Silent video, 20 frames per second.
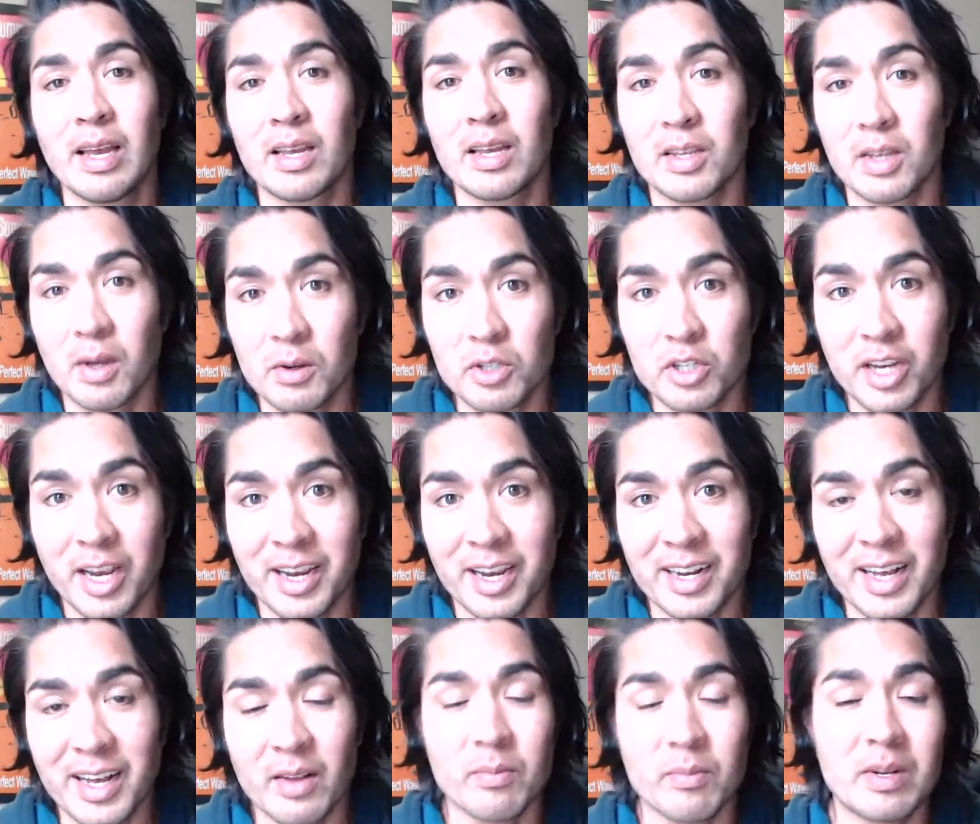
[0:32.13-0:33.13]
Go check it
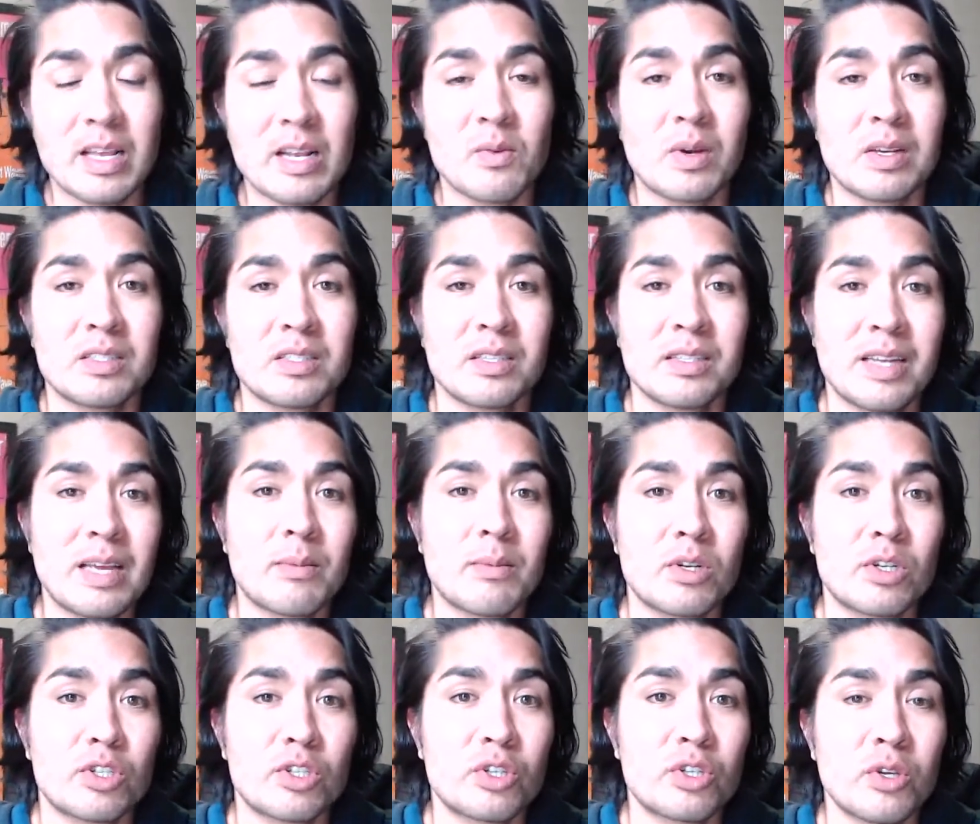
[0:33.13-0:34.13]
out. But anyways, today I'm
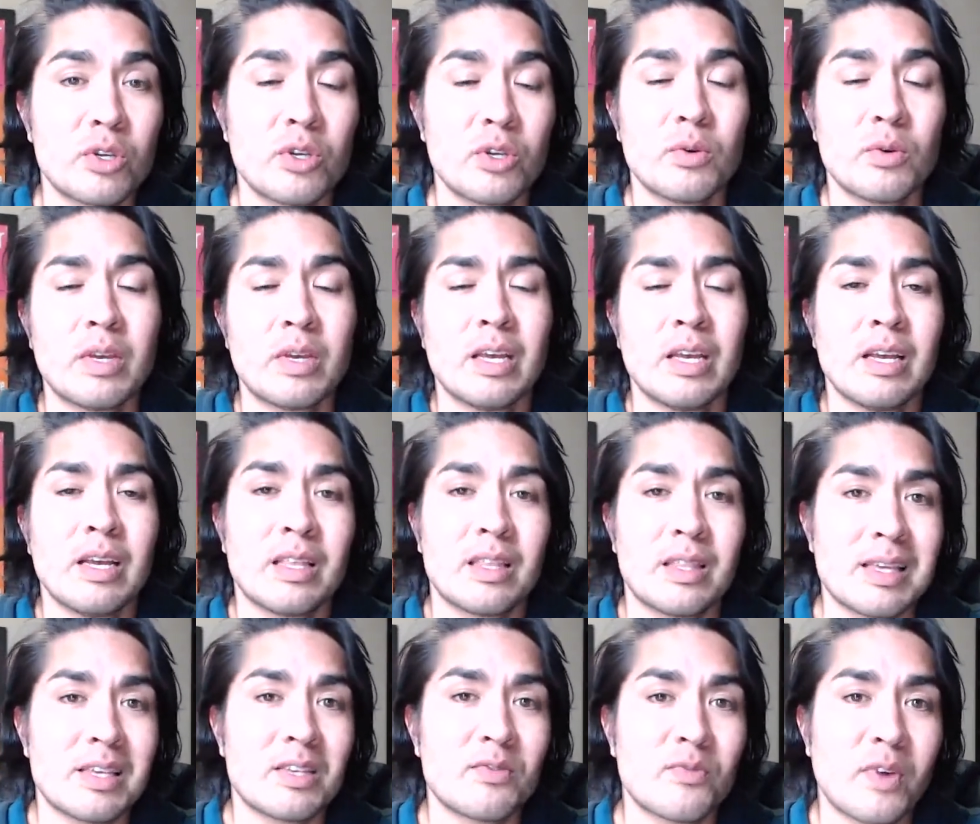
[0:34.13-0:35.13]
going to show you
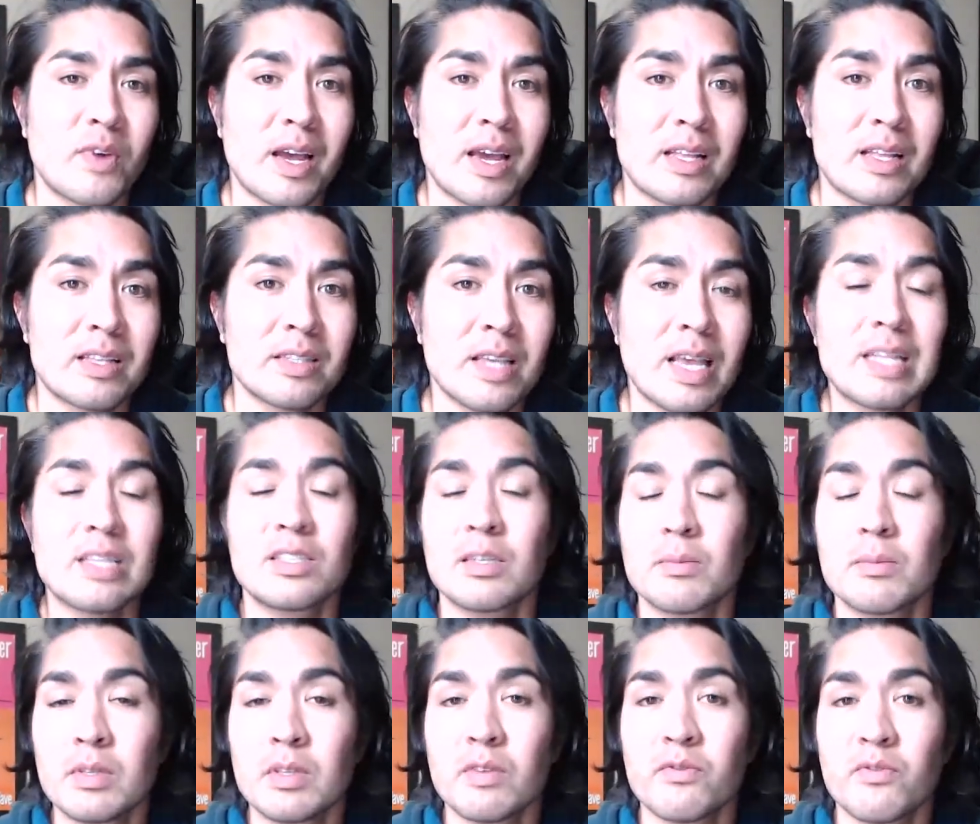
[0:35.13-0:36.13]
these finds. And
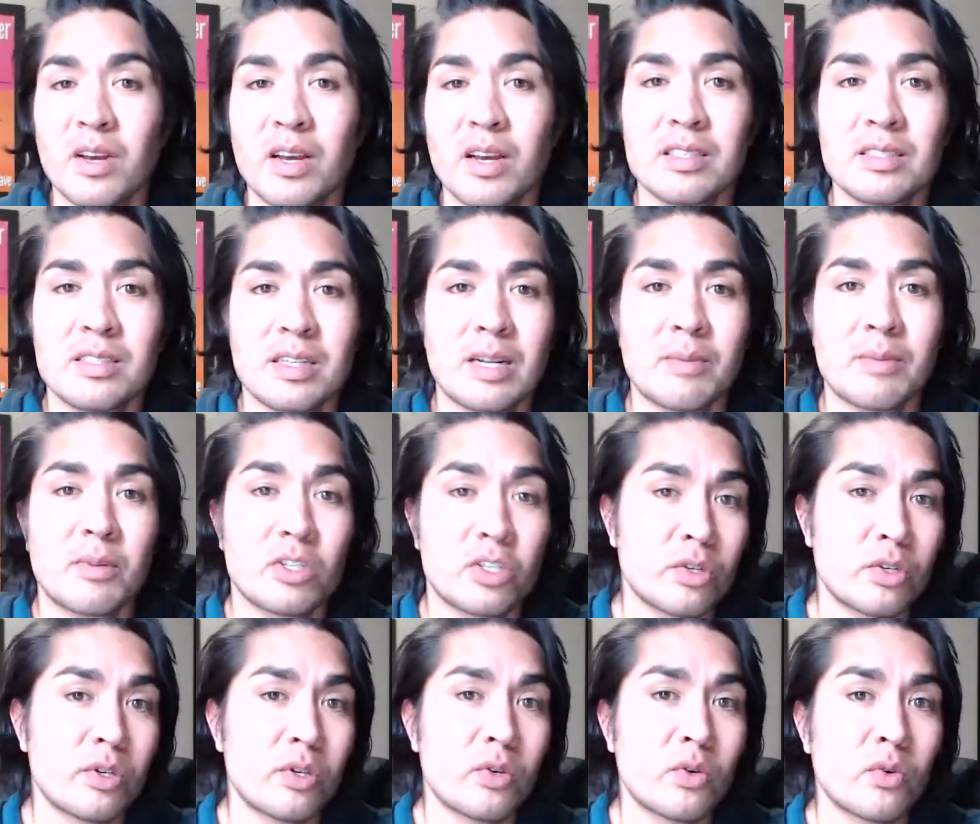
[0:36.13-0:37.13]
some of the finds that I'm going to
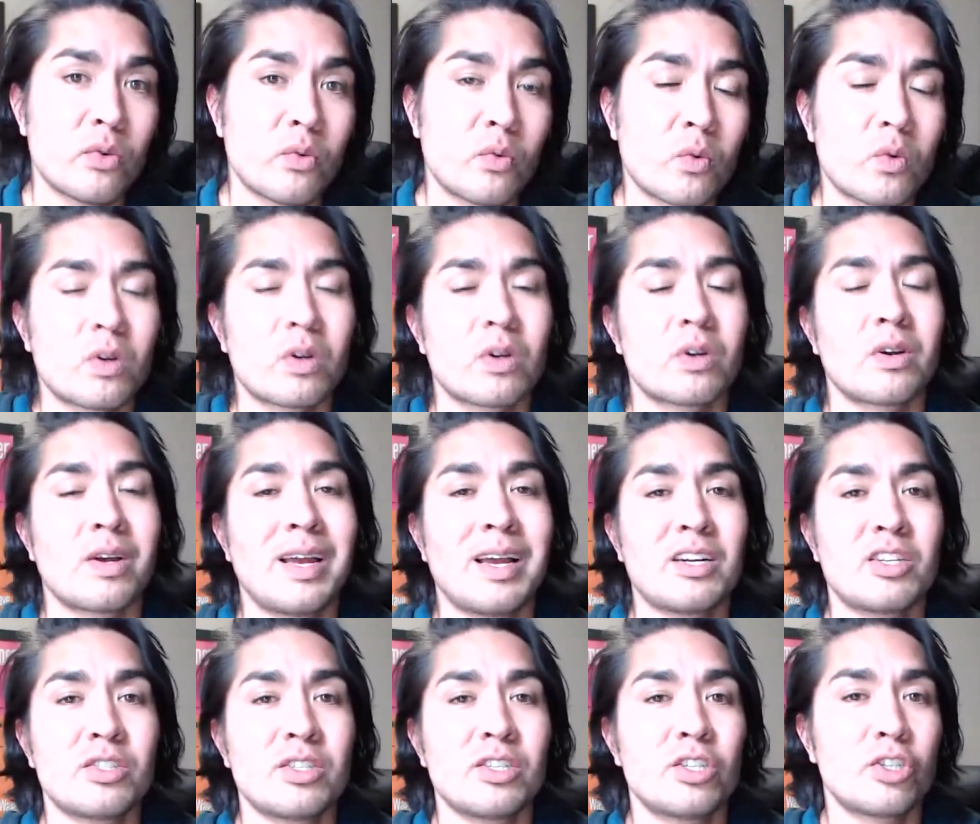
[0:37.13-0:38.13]
show you were
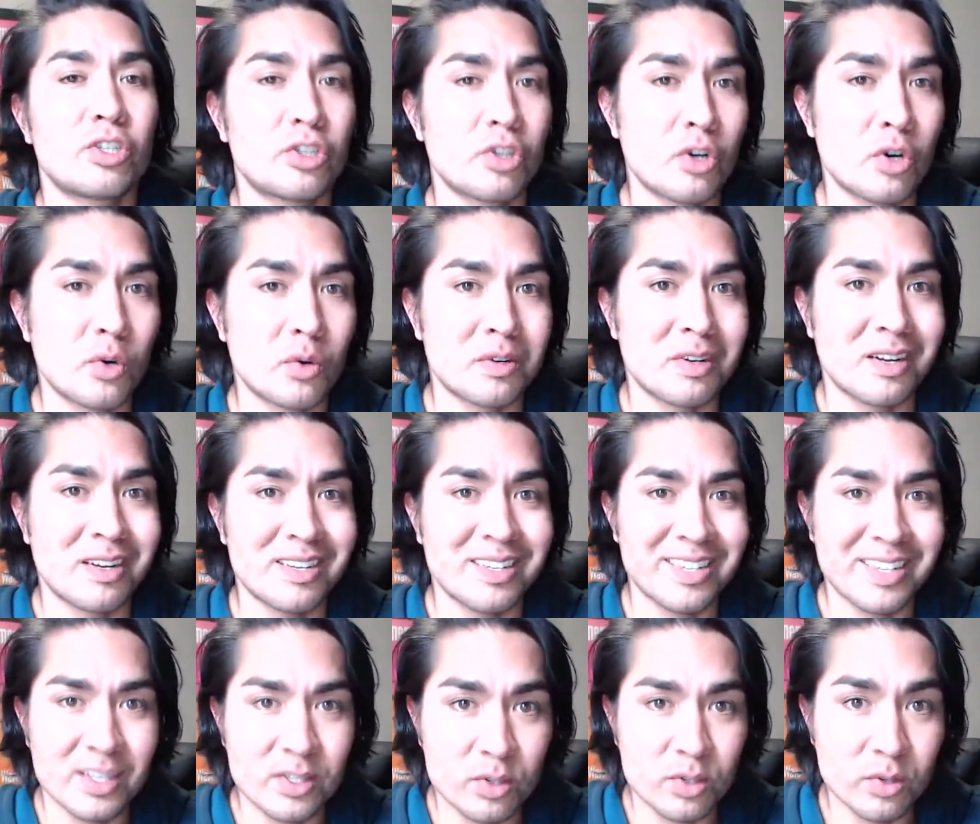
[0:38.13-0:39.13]
actually shown on
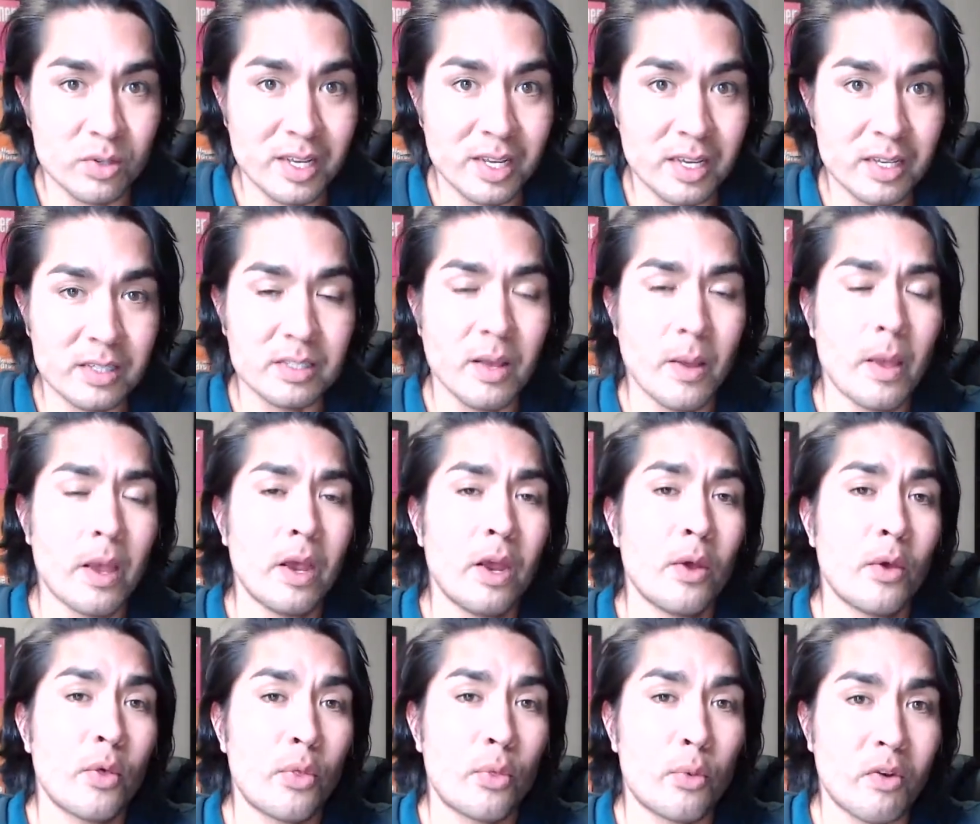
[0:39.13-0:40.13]
yesterday's
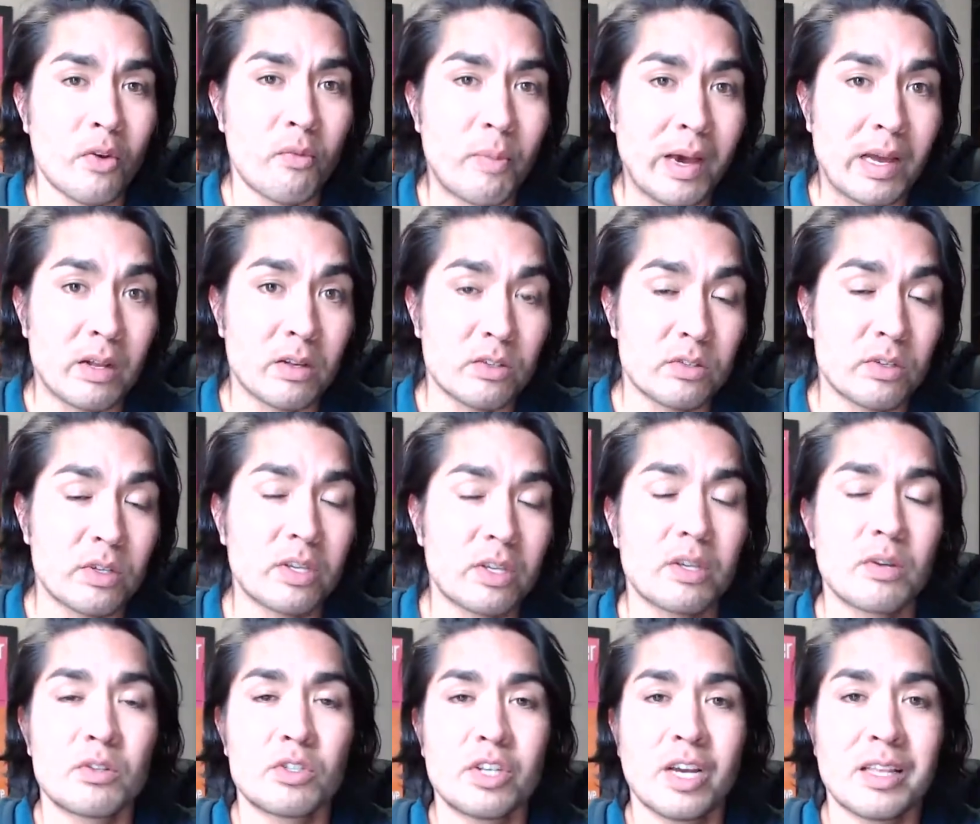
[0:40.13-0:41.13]
thrift battle. So you can
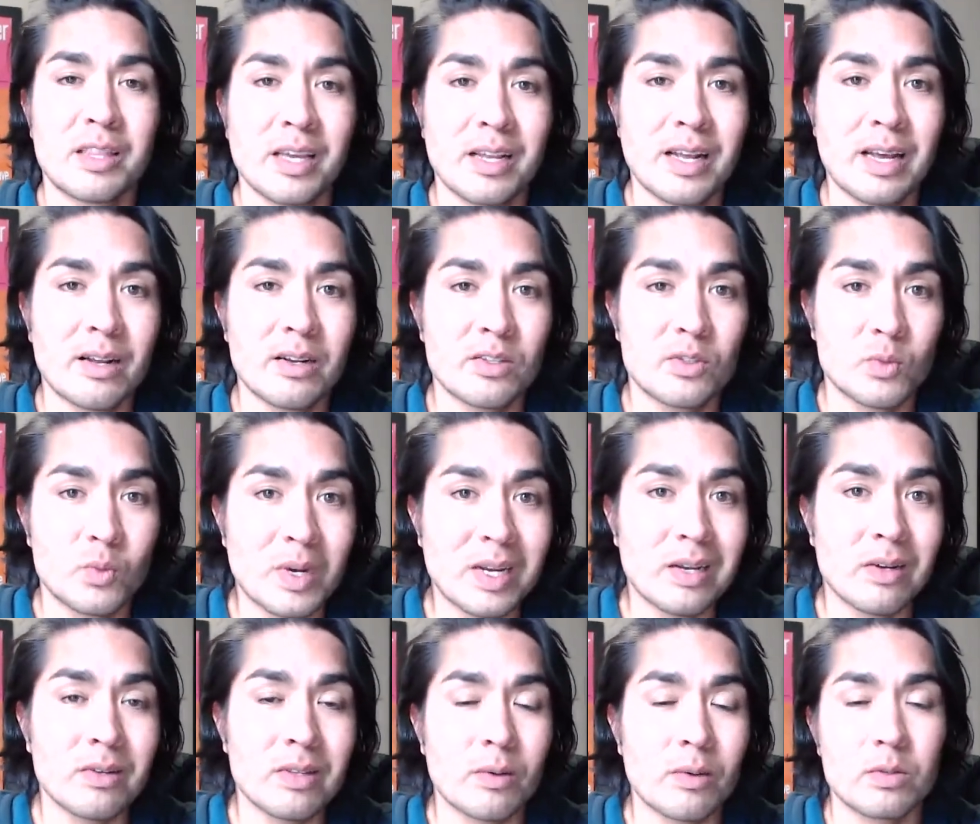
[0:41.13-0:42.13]
go check that out as
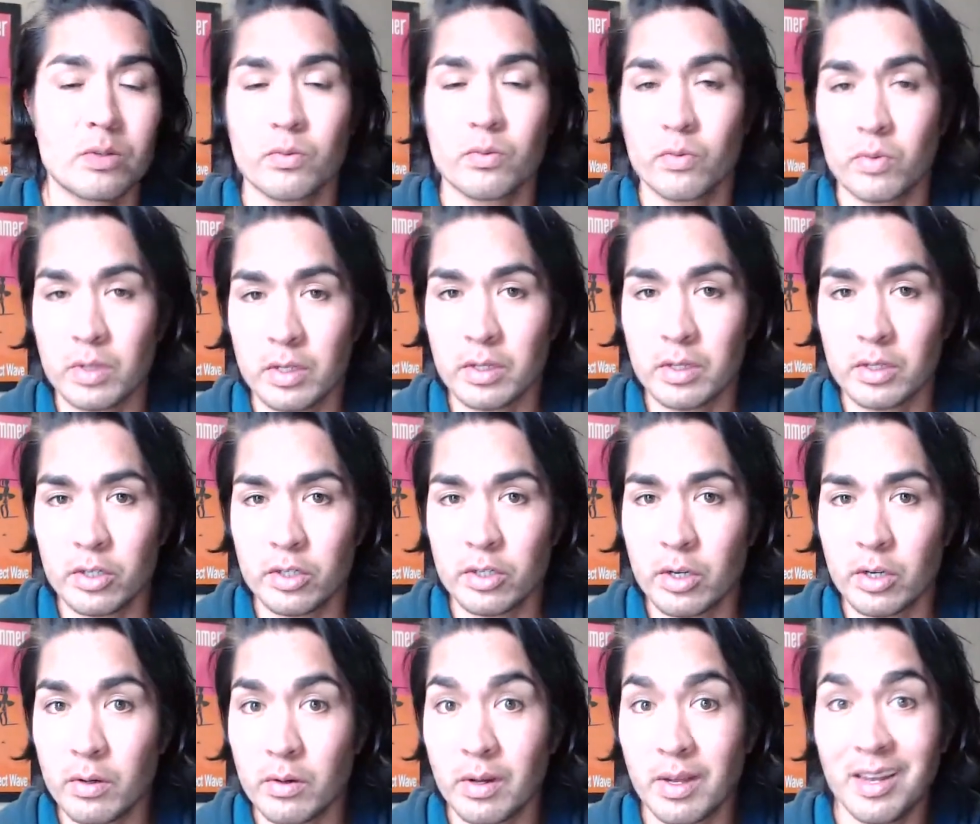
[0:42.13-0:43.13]
well. That was a really good show.